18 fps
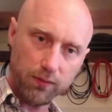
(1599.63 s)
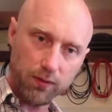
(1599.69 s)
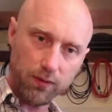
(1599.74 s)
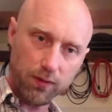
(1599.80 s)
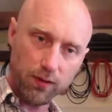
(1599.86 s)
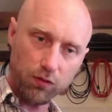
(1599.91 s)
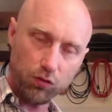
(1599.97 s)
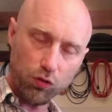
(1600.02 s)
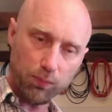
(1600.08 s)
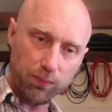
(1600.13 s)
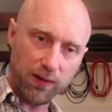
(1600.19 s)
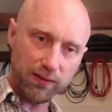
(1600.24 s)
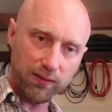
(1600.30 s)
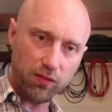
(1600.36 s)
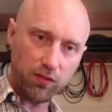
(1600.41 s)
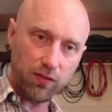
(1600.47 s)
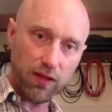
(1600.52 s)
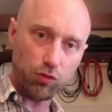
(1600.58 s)
Okay, so
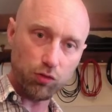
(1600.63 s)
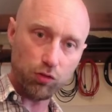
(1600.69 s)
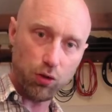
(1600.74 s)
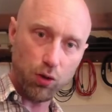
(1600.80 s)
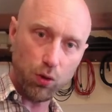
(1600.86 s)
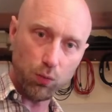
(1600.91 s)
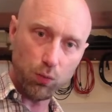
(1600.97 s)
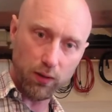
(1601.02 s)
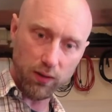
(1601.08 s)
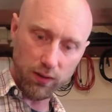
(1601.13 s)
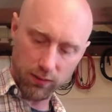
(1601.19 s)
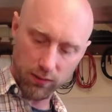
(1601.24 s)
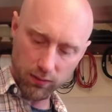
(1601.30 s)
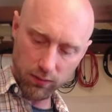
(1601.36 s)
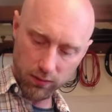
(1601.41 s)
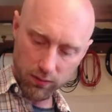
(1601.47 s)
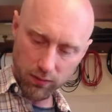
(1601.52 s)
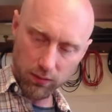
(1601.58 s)
practice that
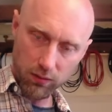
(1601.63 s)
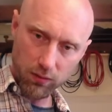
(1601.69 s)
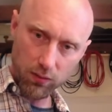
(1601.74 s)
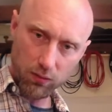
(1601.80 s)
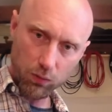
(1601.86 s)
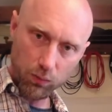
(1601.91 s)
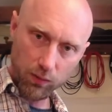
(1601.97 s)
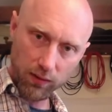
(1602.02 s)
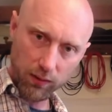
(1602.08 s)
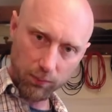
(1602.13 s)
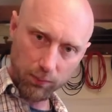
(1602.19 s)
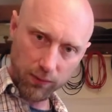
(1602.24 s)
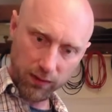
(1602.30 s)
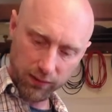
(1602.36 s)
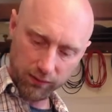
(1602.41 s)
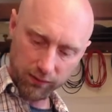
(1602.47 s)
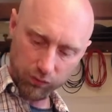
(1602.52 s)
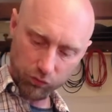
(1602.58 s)
slowly, where the
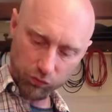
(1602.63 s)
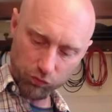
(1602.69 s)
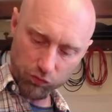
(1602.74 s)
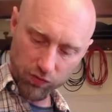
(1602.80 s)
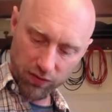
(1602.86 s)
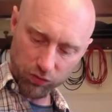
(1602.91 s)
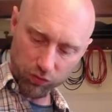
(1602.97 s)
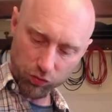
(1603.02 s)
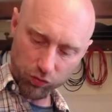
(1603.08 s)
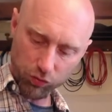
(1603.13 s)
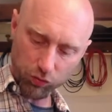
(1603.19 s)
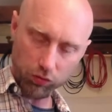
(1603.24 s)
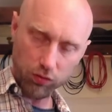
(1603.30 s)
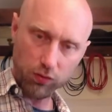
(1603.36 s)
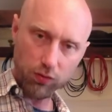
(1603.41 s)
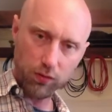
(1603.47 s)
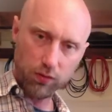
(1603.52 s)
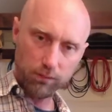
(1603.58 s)
pick just
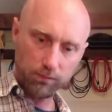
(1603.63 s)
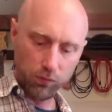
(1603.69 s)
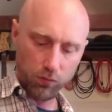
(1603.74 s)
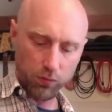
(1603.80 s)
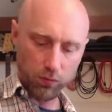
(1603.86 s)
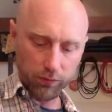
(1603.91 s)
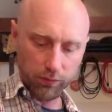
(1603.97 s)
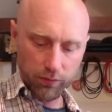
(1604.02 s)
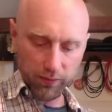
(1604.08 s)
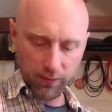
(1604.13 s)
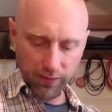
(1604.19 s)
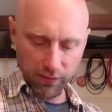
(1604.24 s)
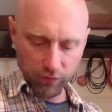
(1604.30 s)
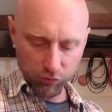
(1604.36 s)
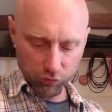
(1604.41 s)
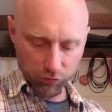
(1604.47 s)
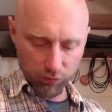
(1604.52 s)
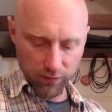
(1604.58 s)
rests on the
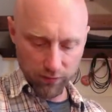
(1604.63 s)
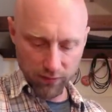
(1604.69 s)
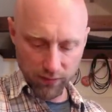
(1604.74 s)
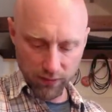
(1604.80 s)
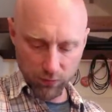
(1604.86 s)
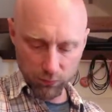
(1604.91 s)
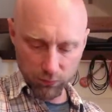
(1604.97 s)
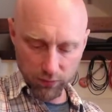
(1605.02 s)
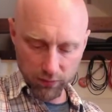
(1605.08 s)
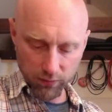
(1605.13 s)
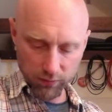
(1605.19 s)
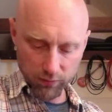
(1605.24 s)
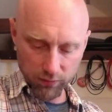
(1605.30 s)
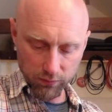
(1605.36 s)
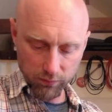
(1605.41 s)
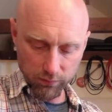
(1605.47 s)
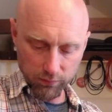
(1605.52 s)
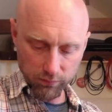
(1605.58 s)
next string down, look.
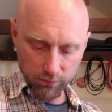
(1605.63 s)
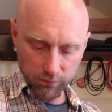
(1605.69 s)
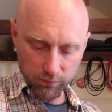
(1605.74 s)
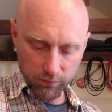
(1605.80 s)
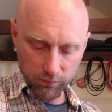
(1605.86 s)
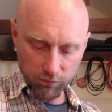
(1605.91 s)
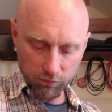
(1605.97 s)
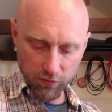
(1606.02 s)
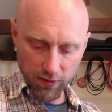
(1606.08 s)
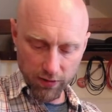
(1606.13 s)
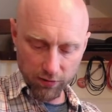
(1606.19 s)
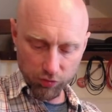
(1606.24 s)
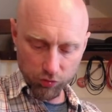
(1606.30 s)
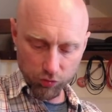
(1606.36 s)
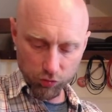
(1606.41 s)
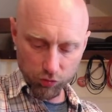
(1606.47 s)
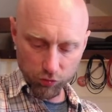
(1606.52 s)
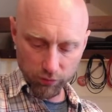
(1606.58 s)

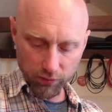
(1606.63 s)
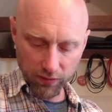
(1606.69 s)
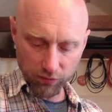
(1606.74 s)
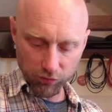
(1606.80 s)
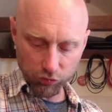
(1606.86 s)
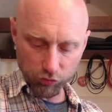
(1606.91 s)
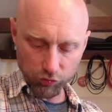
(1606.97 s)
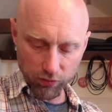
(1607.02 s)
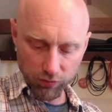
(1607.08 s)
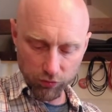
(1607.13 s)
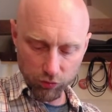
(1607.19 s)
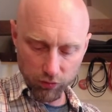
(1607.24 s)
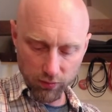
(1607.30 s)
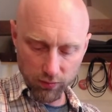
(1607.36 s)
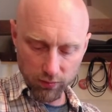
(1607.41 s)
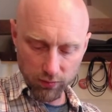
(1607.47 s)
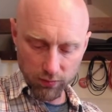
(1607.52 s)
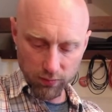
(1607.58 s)
Rests on that string,
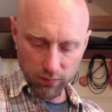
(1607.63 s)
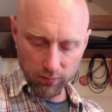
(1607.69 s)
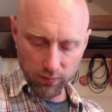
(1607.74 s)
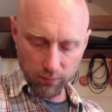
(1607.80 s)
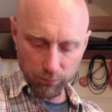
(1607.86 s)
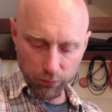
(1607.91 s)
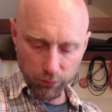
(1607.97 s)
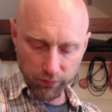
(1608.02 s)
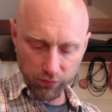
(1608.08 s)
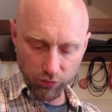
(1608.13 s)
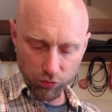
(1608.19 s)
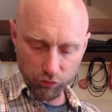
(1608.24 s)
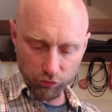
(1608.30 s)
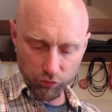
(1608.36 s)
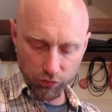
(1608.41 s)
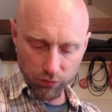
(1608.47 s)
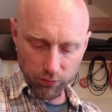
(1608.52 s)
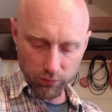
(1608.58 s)
see, and
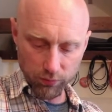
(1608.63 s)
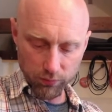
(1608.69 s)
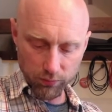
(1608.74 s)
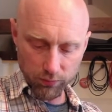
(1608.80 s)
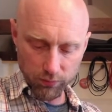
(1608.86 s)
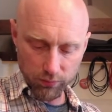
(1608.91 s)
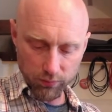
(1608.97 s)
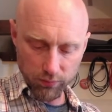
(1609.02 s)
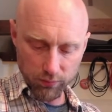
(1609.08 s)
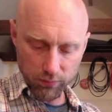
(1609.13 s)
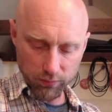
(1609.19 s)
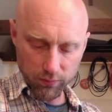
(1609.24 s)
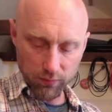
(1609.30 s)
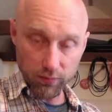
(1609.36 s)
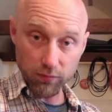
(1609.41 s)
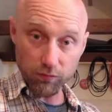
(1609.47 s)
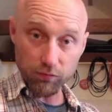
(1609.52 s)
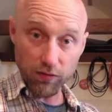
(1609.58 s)
pushes through.
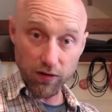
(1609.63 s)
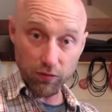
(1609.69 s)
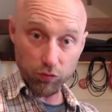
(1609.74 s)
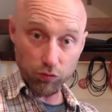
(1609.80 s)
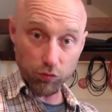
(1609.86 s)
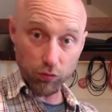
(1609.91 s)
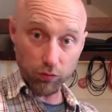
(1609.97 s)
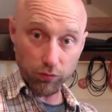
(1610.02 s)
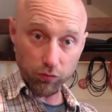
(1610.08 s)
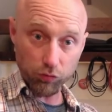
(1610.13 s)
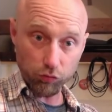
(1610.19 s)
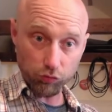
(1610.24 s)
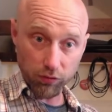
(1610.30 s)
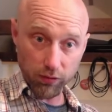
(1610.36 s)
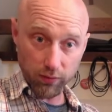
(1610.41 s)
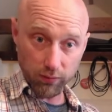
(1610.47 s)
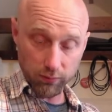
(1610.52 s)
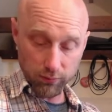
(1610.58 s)
Rests on the
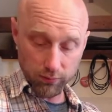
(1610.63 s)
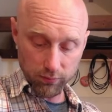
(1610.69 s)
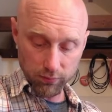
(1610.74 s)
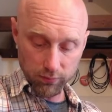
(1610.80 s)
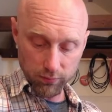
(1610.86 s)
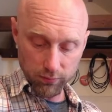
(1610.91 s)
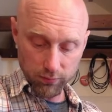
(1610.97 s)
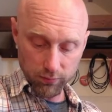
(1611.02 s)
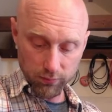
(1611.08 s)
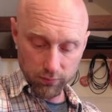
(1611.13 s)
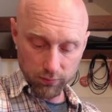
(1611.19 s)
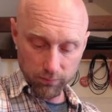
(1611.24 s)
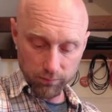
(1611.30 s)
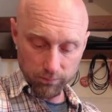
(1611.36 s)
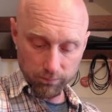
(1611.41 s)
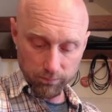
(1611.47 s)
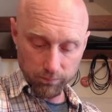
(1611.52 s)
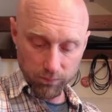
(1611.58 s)
string,
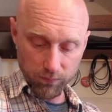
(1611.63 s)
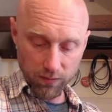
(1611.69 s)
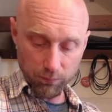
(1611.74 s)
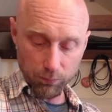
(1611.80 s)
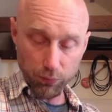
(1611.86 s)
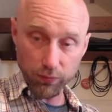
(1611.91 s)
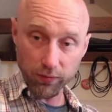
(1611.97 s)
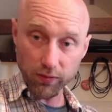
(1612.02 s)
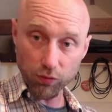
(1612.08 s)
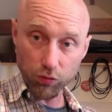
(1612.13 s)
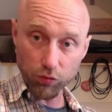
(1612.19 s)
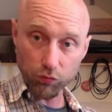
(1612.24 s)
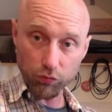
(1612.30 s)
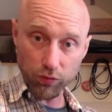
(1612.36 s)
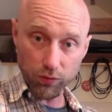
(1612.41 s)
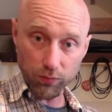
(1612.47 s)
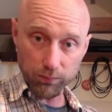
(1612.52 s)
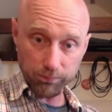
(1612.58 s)
and pushes
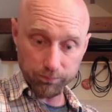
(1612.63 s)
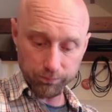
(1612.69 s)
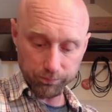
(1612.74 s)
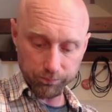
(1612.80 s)
through.